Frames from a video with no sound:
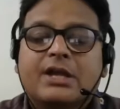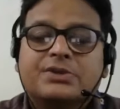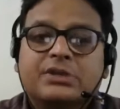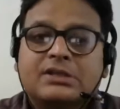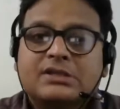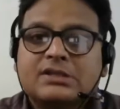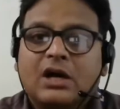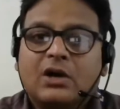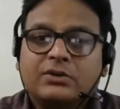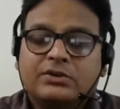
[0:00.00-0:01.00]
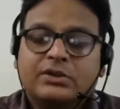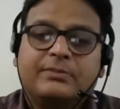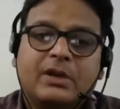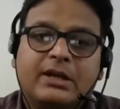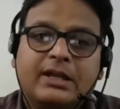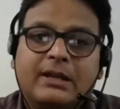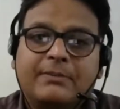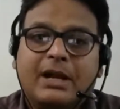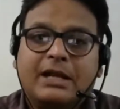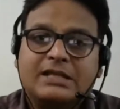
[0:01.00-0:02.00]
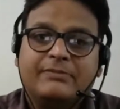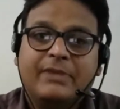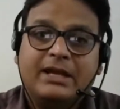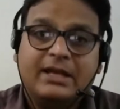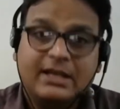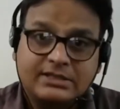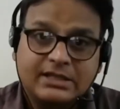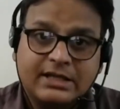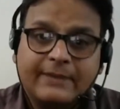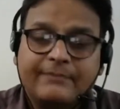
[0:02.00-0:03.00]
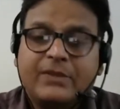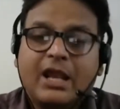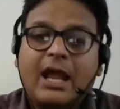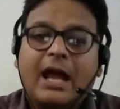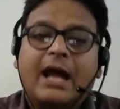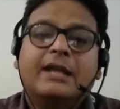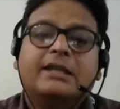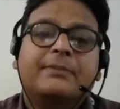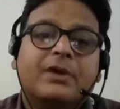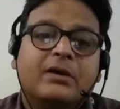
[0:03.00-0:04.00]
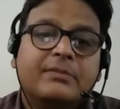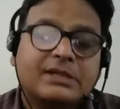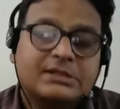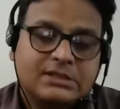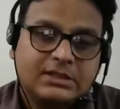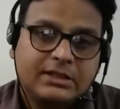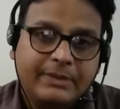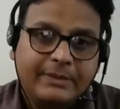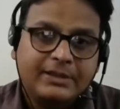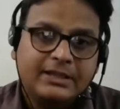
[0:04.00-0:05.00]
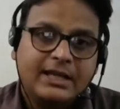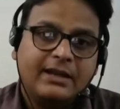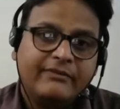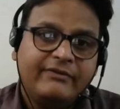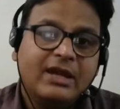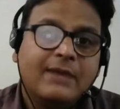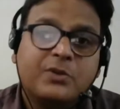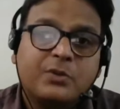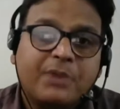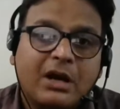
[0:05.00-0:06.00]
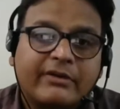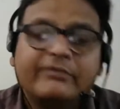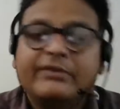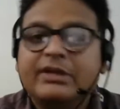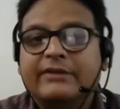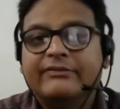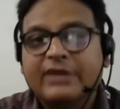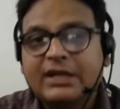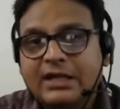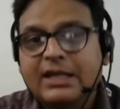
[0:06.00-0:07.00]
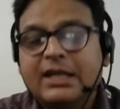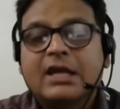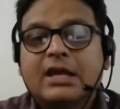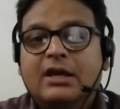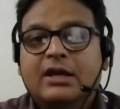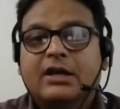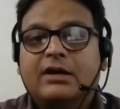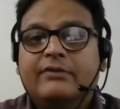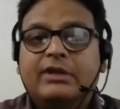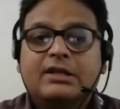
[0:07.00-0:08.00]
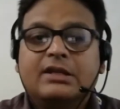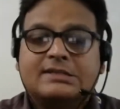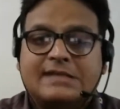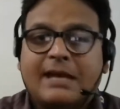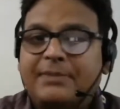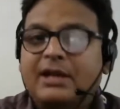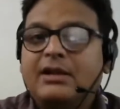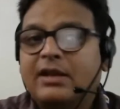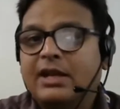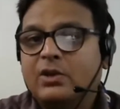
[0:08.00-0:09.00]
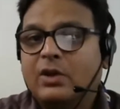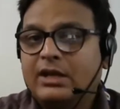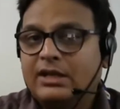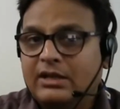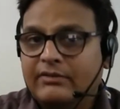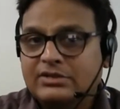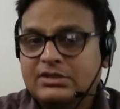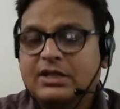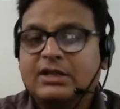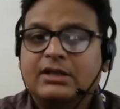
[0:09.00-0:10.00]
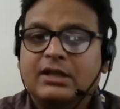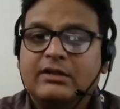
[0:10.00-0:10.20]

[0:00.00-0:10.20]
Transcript: So this is how the political parties made an agenda, and they promise the people that if we come to power, we definitely will separate radio and television, and